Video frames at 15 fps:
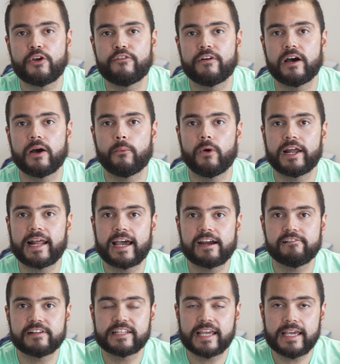over one
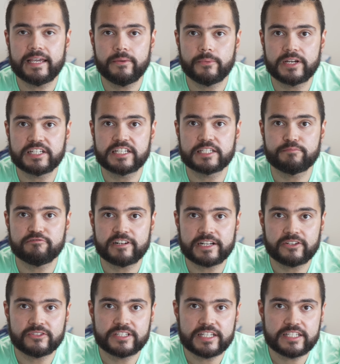hour a day, which is pretty
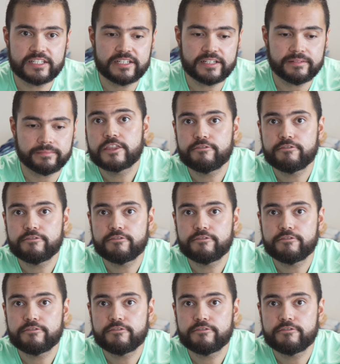consistent.